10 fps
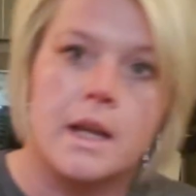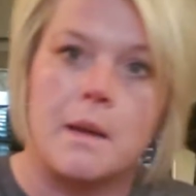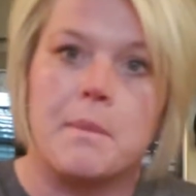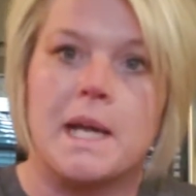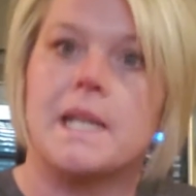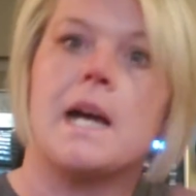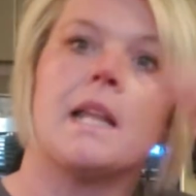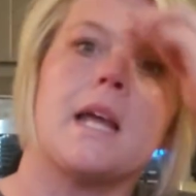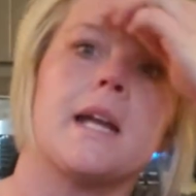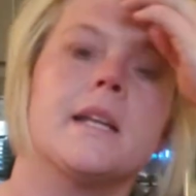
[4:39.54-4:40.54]
Got mine
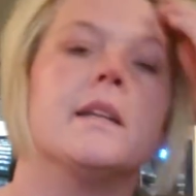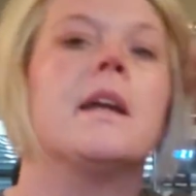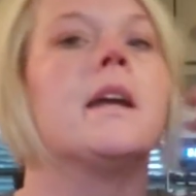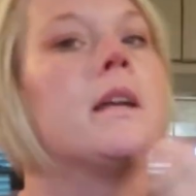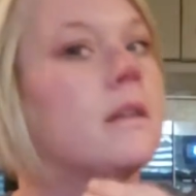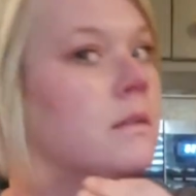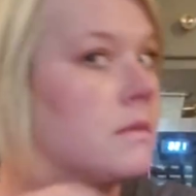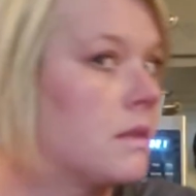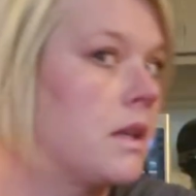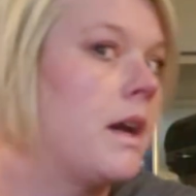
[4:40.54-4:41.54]
highlighted and
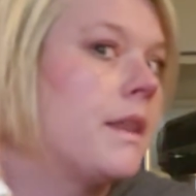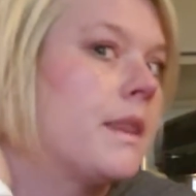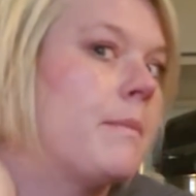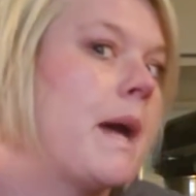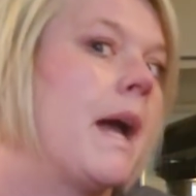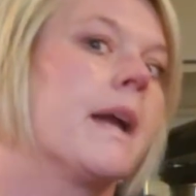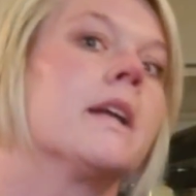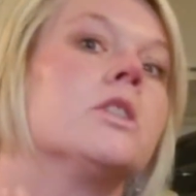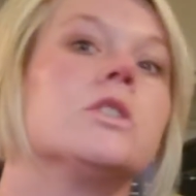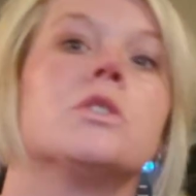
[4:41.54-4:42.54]
cut in the back
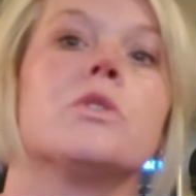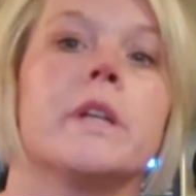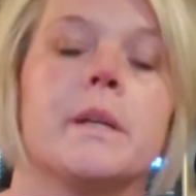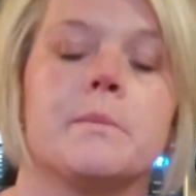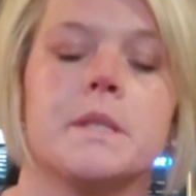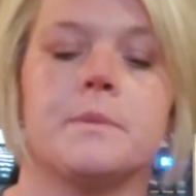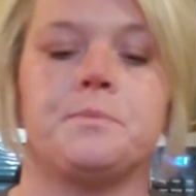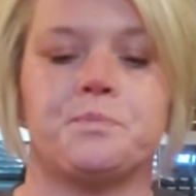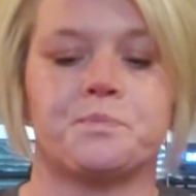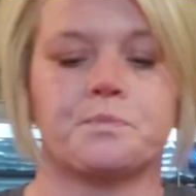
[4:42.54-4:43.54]
and just trimmed.
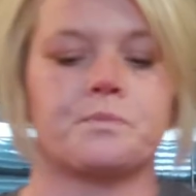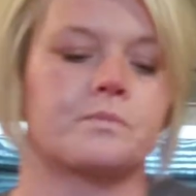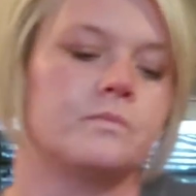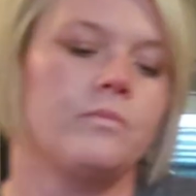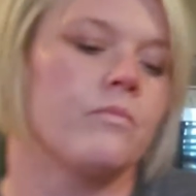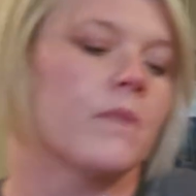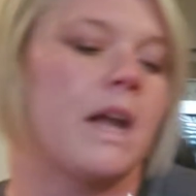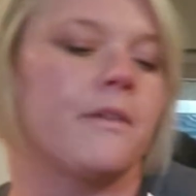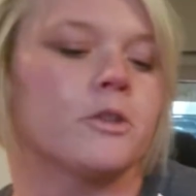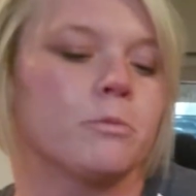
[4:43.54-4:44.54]

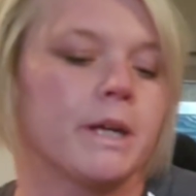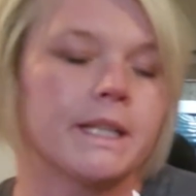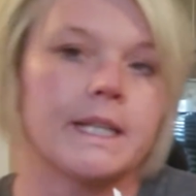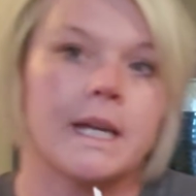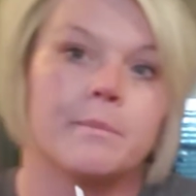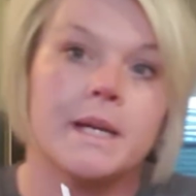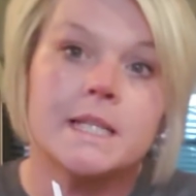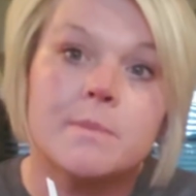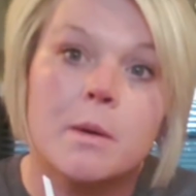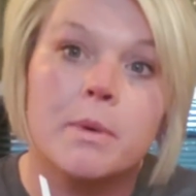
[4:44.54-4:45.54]
After Brantley had
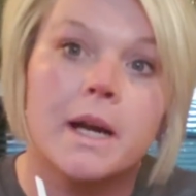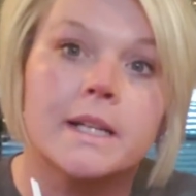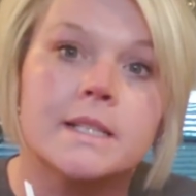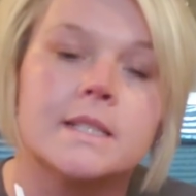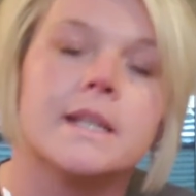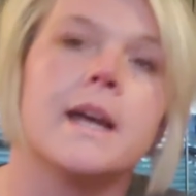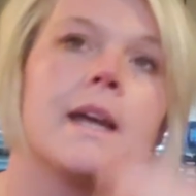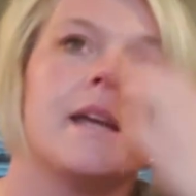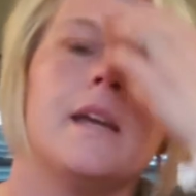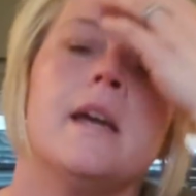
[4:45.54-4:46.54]
baseball practice
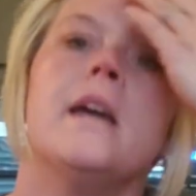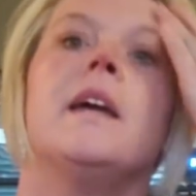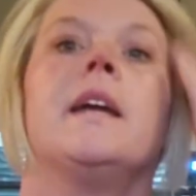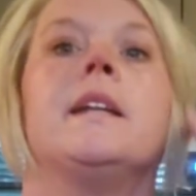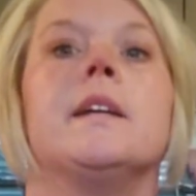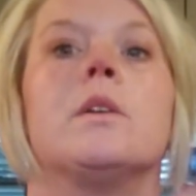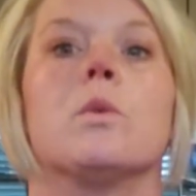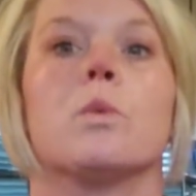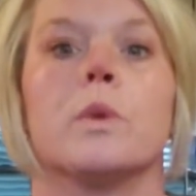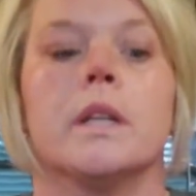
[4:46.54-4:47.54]
today, he
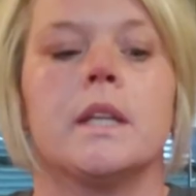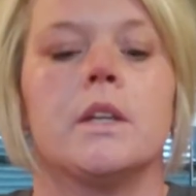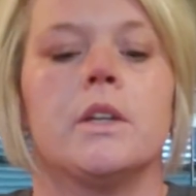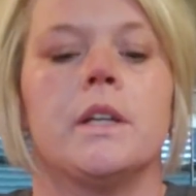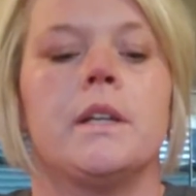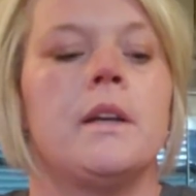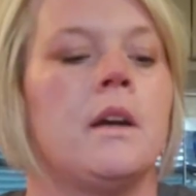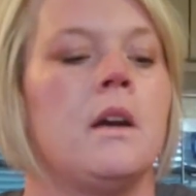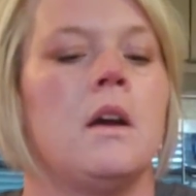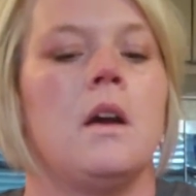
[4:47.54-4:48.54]
did really good.
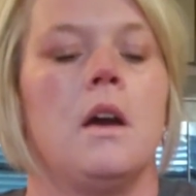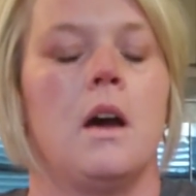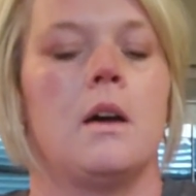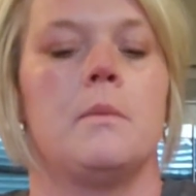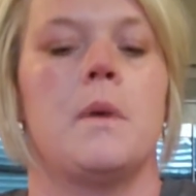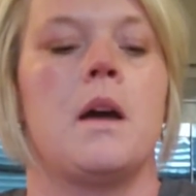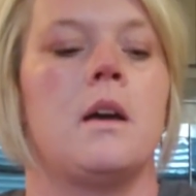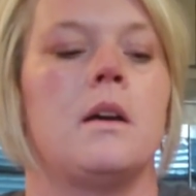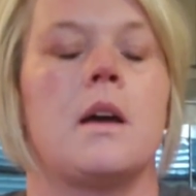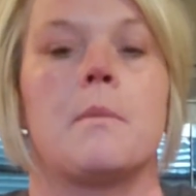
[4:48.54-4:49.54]
I'm
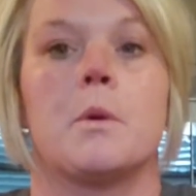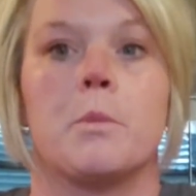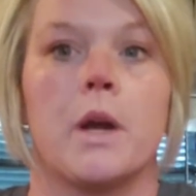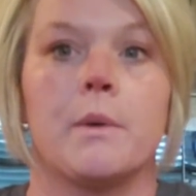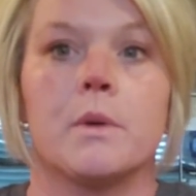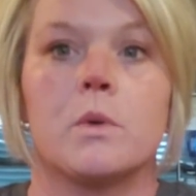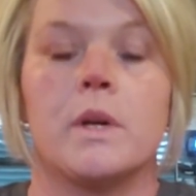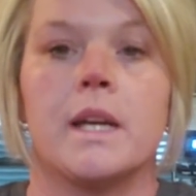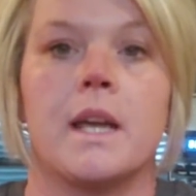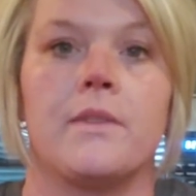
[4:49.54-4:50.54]
going to pray real
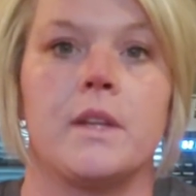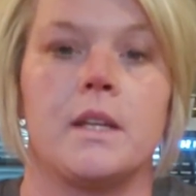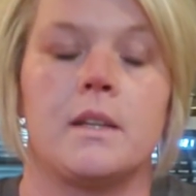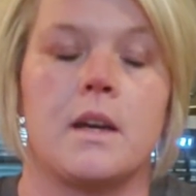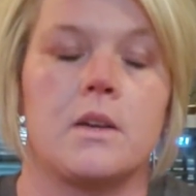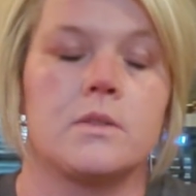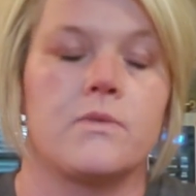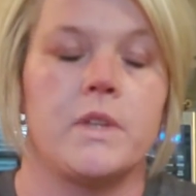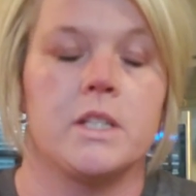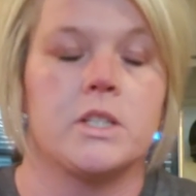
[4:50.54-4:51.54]
quick and then
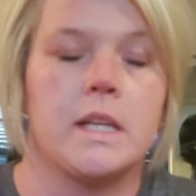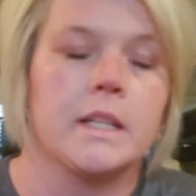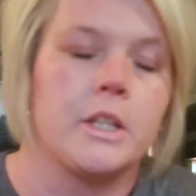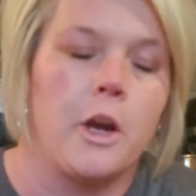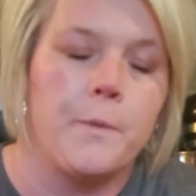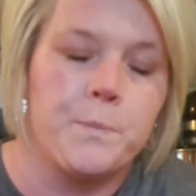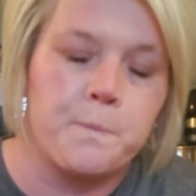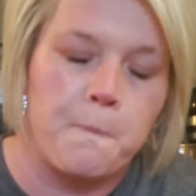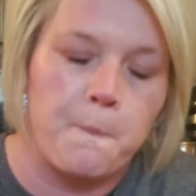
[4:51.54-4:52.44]
I'll finish telling y'all.